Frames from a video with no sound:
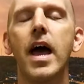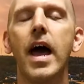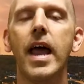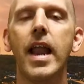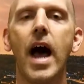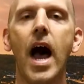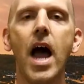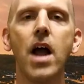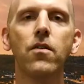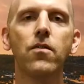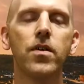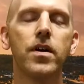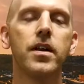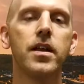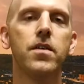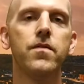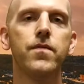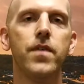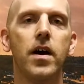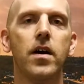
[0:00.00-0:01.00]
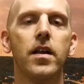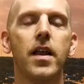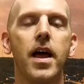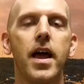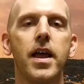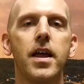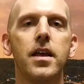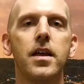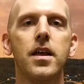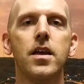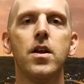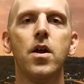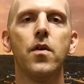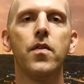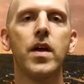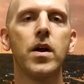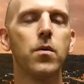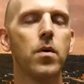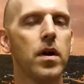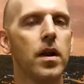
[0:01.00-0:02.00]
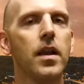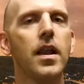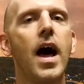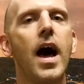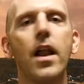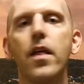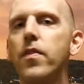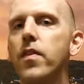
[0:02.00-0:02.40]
And I really felt like, there were a lot